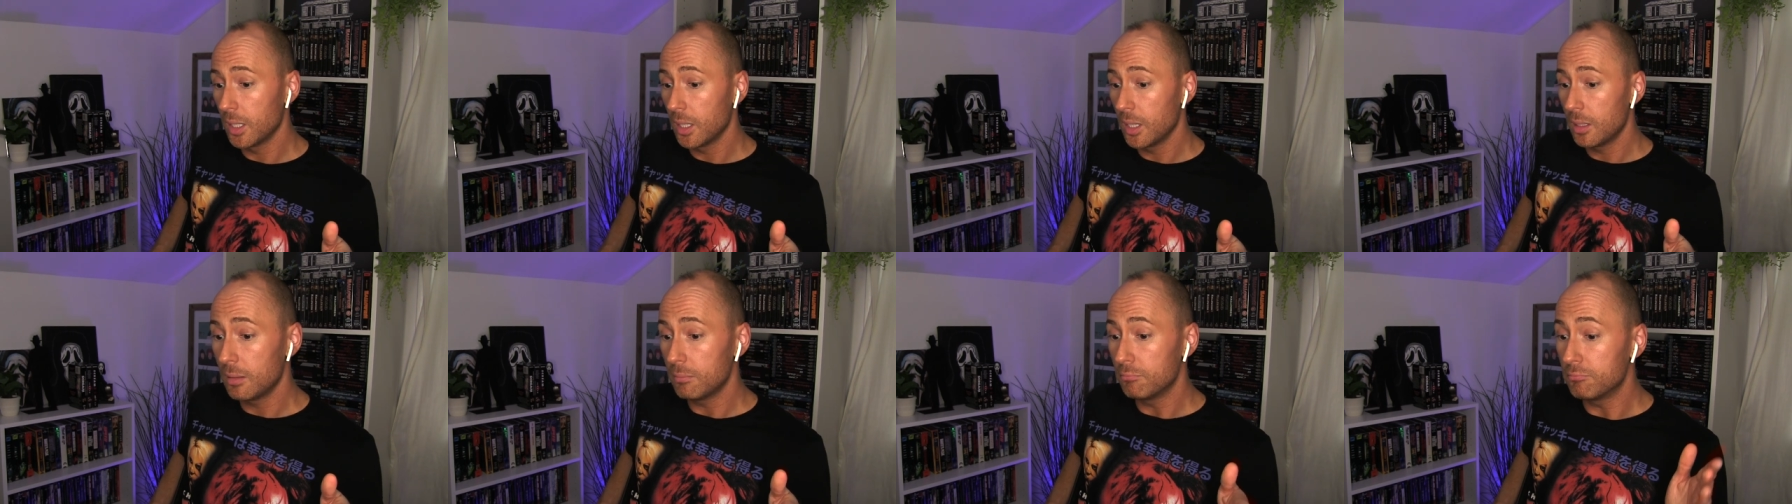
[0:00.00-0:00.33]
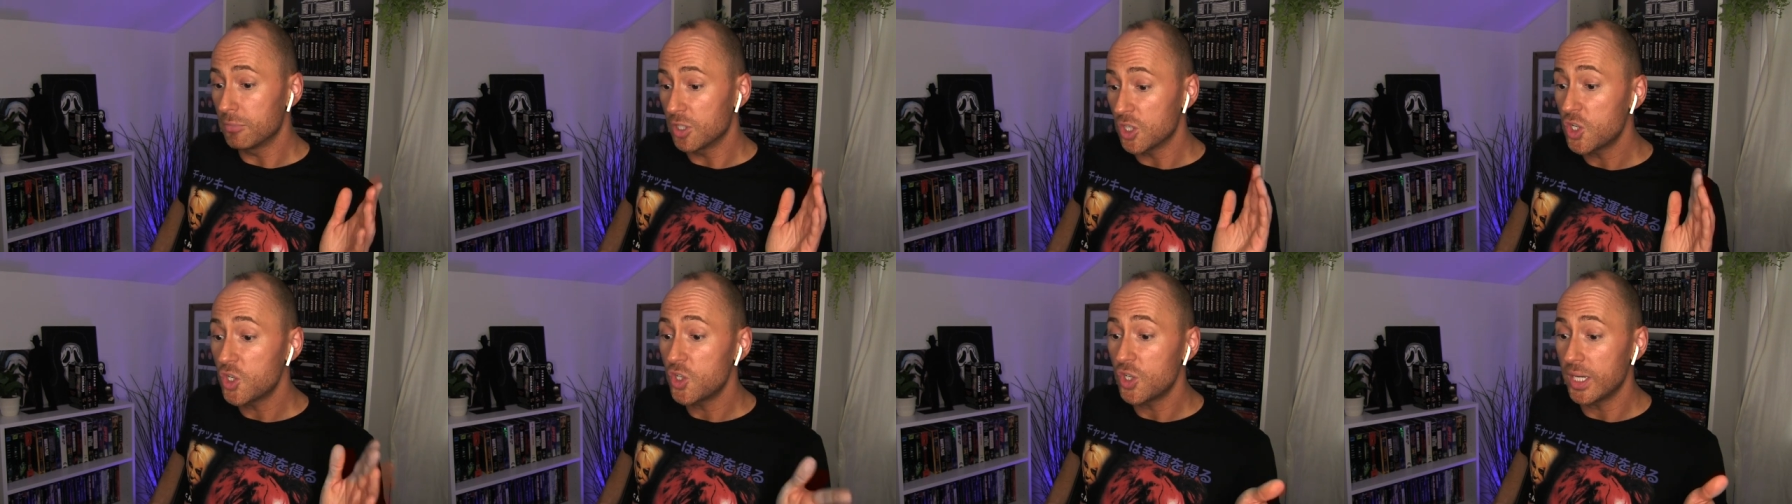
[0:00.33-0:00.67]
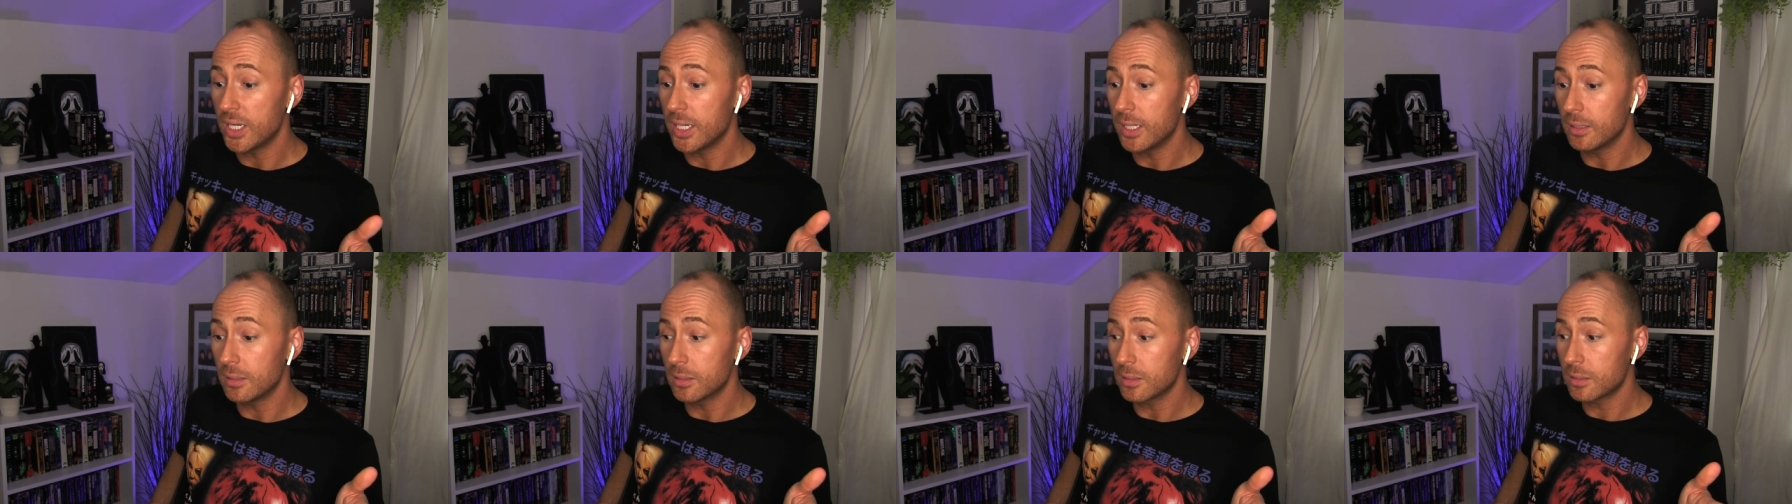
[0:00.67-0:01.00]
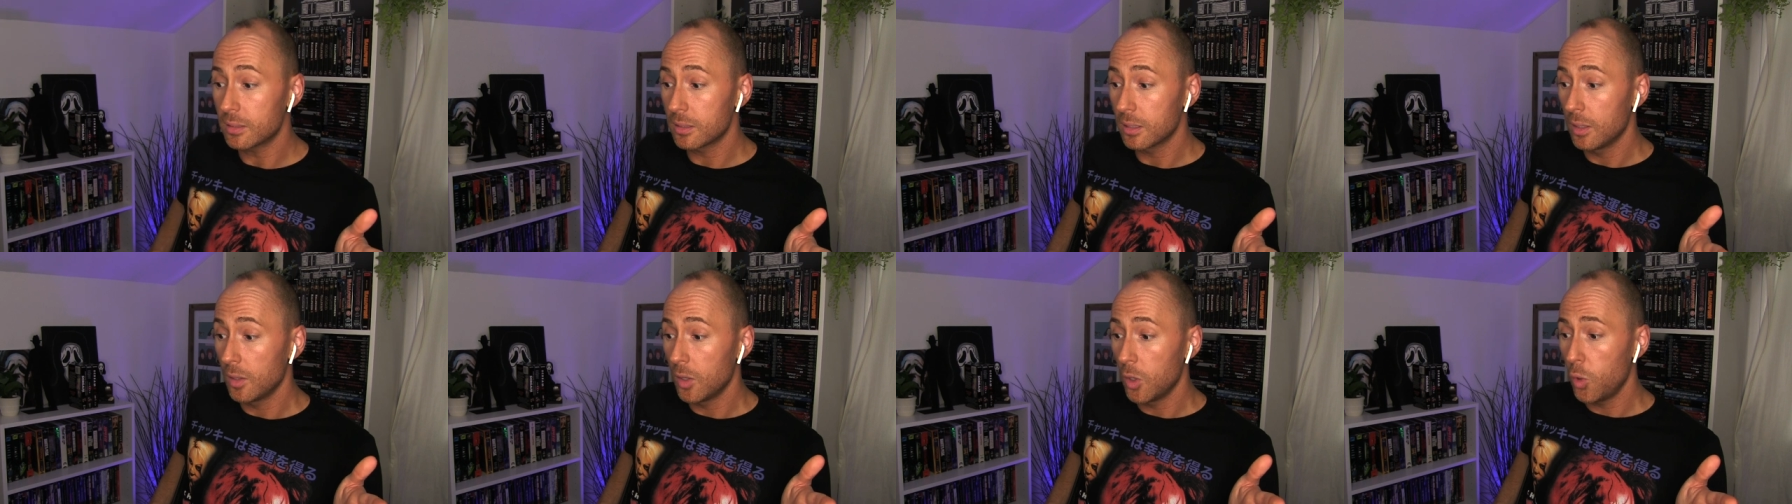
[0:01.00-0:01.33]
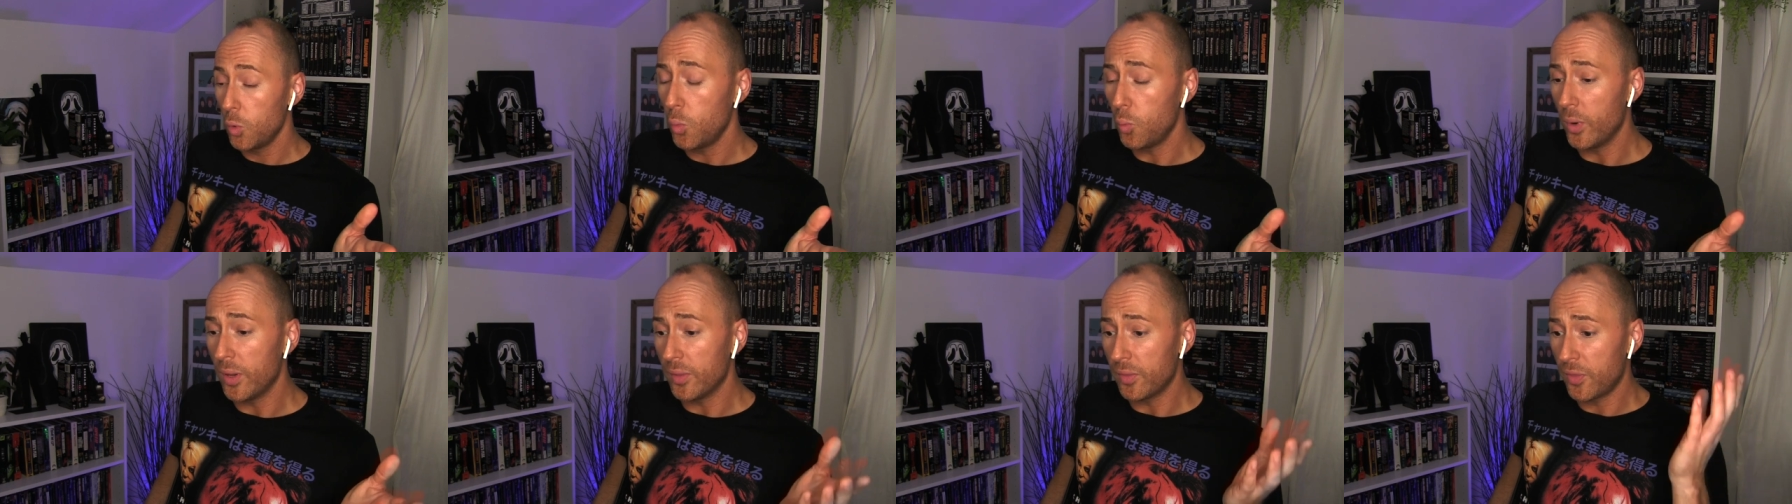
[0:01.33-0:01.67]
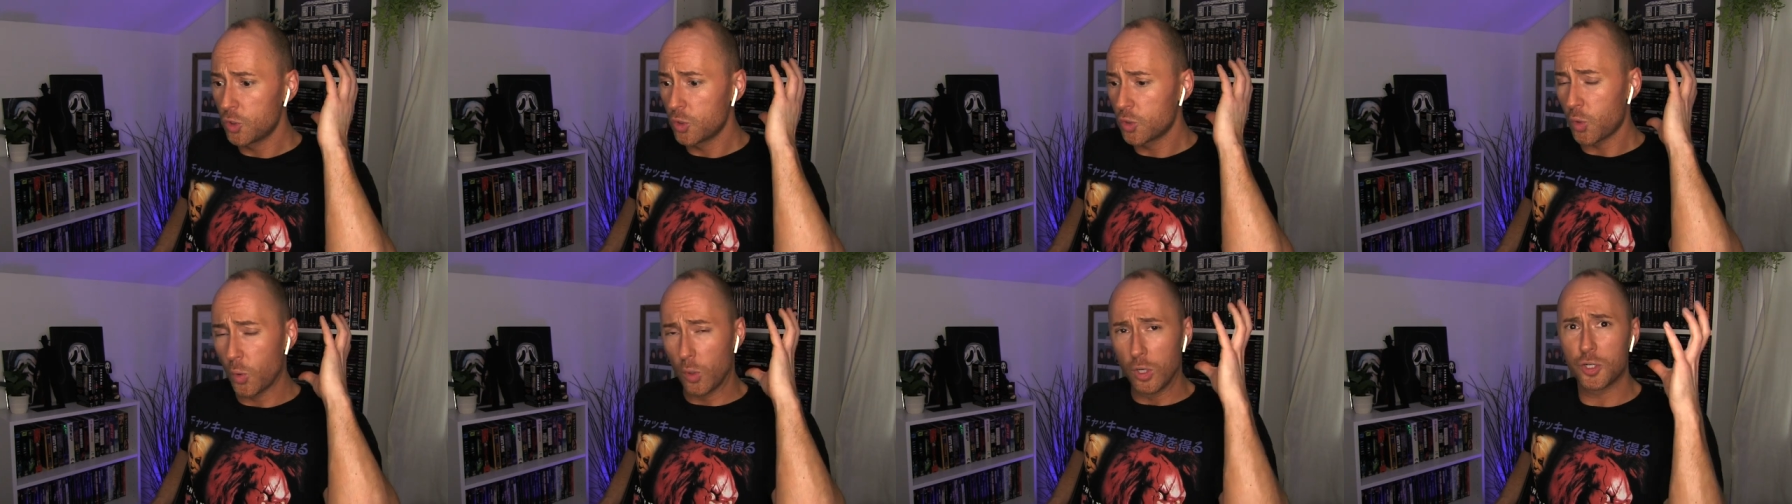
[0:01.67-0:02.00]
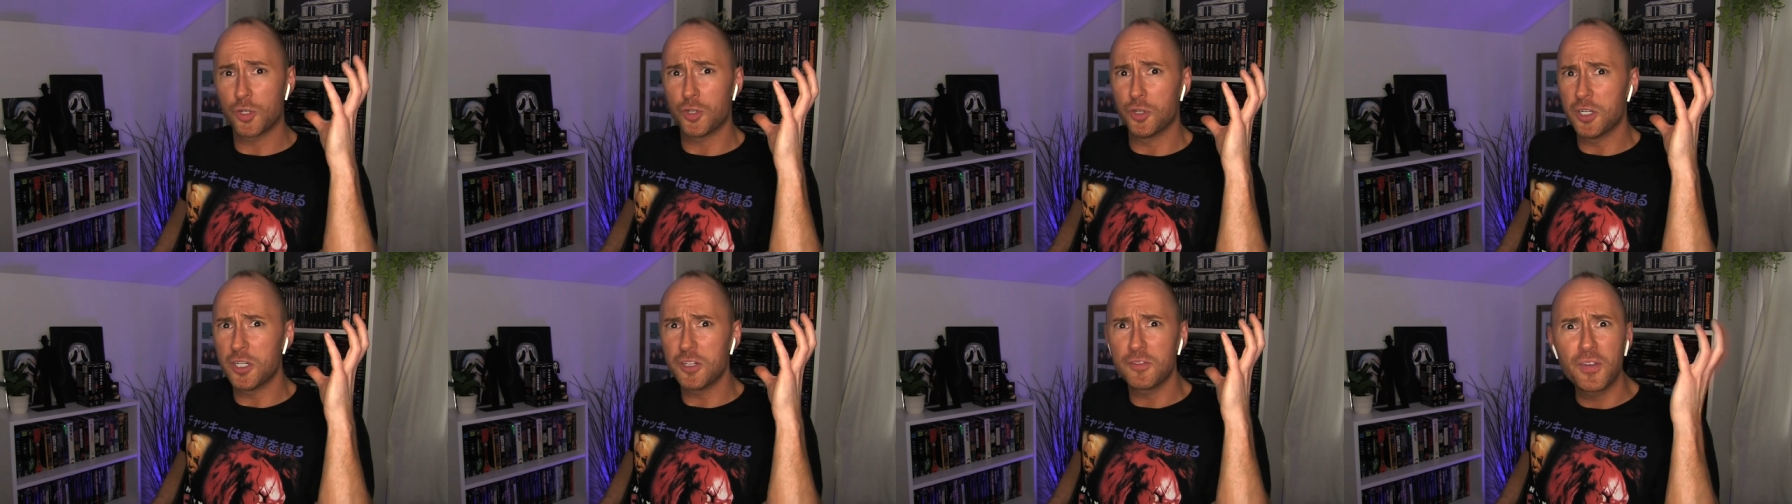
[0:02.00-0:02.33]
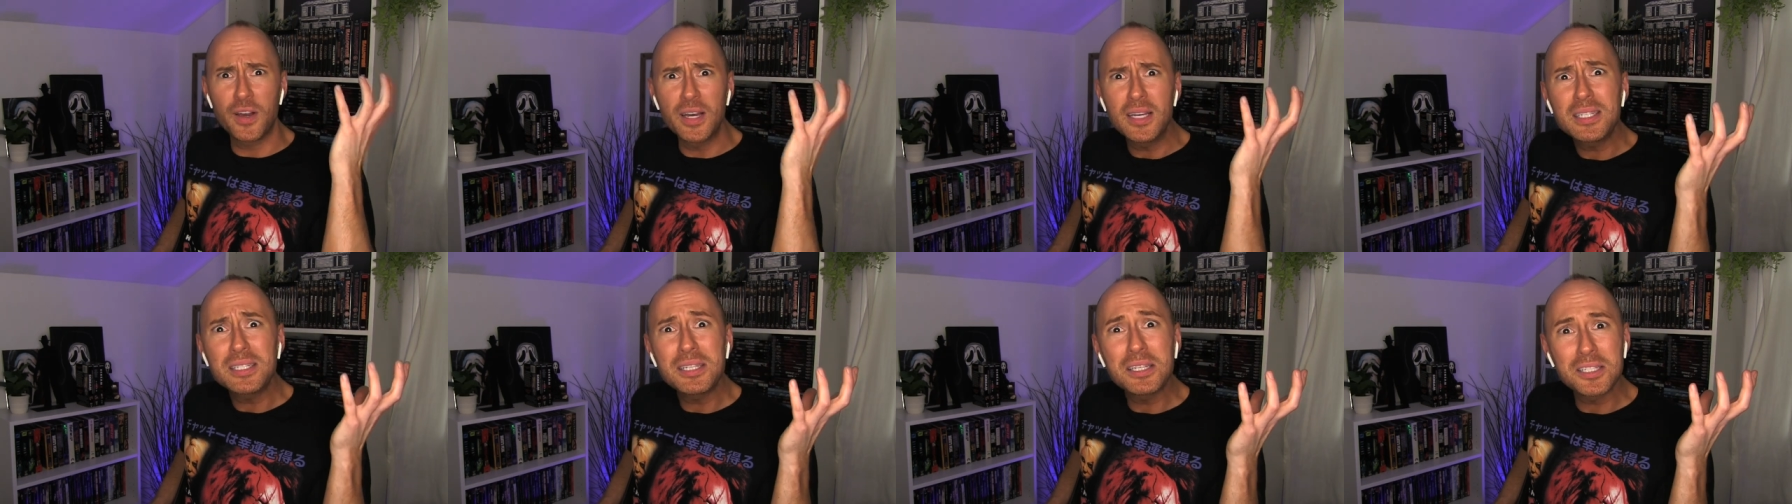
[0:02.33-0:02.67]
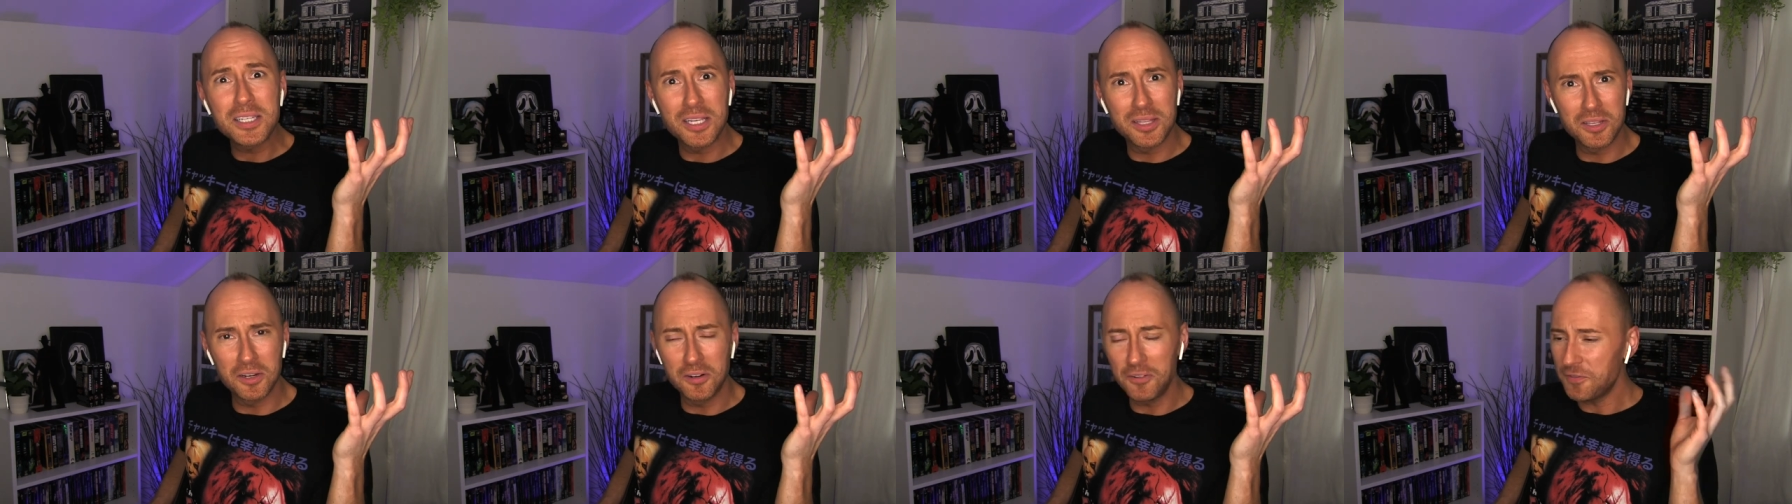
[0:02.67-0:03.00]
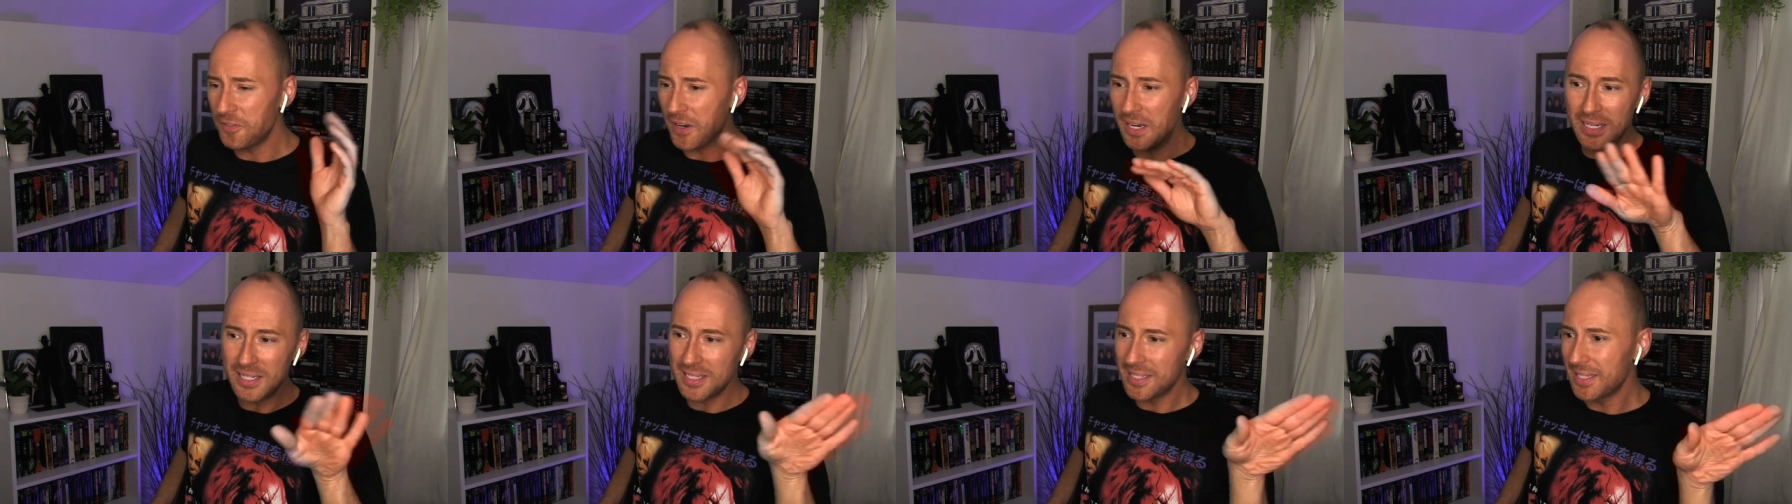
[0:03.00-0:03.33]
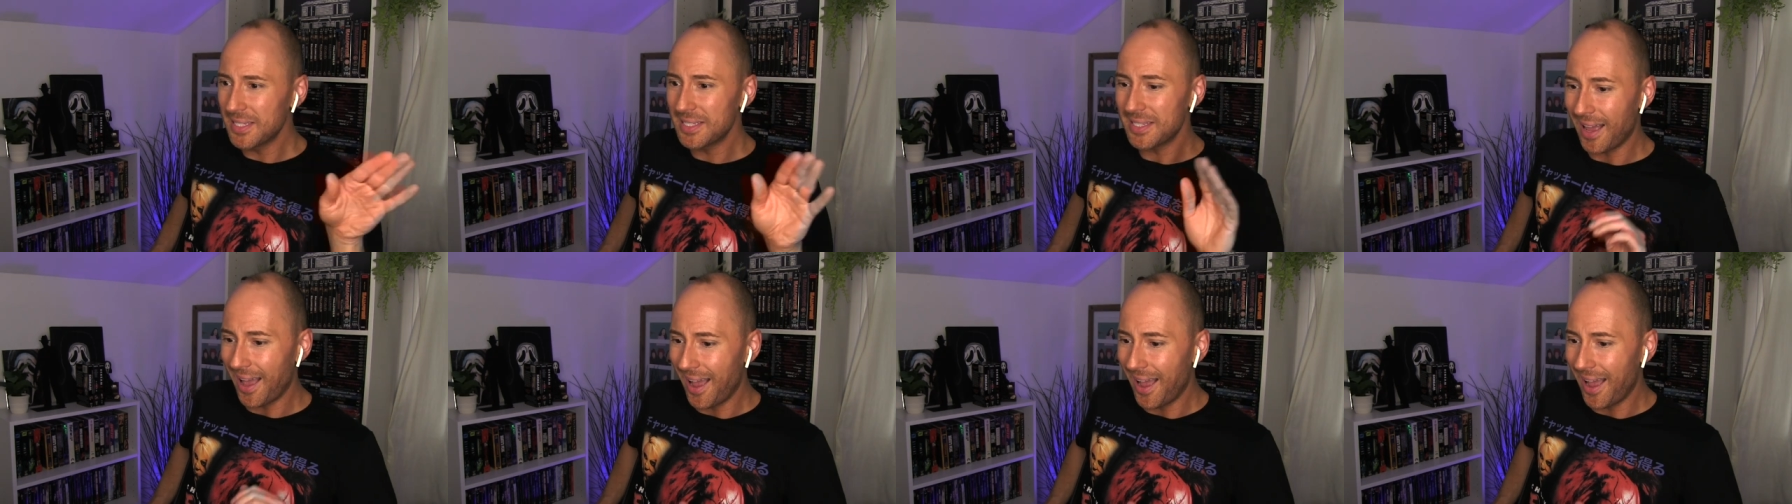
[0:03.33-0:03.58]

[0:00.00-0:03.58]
machines with torture devices in their faces.